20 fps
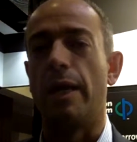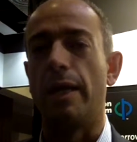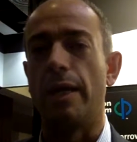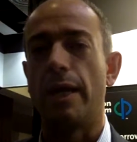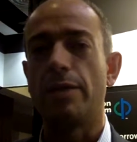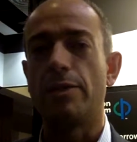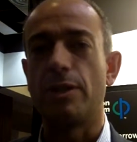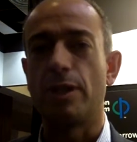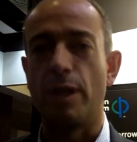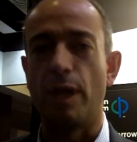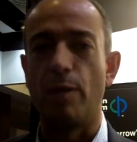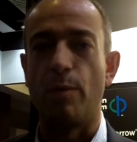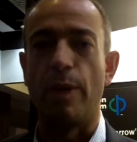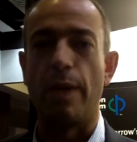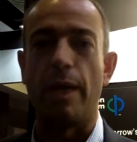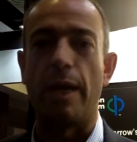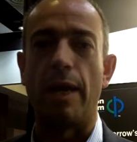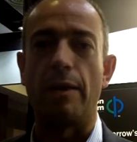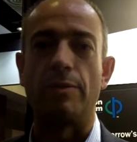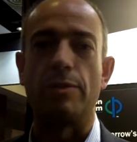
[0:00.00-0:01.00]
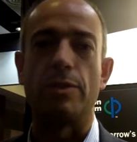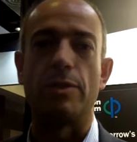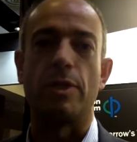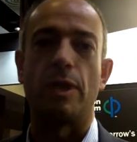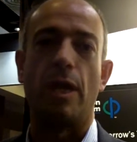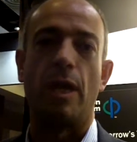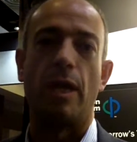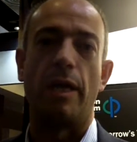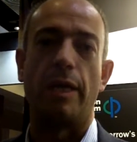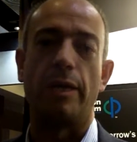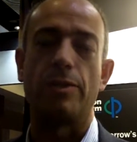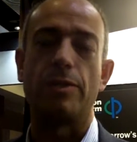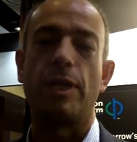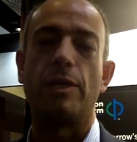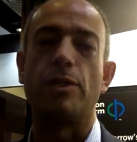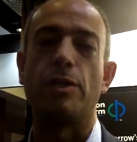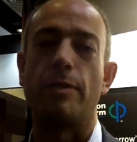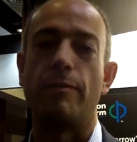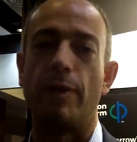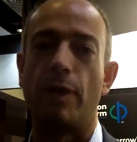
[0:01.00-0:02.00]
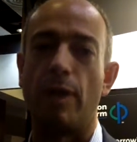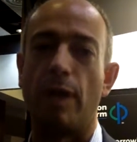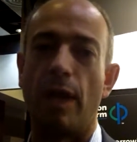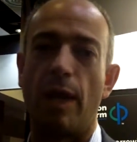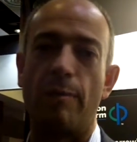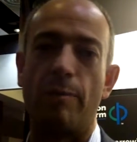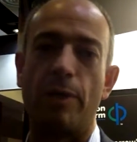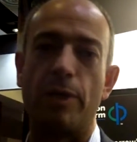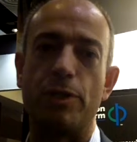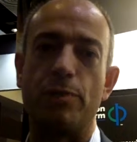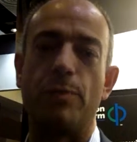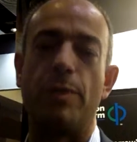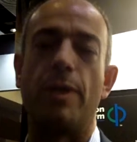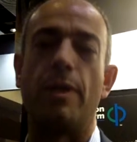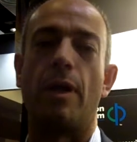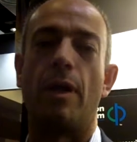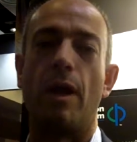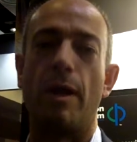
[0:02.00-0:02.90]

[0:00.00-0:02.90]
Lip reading: Yesterday we announced an extension of our collaboration with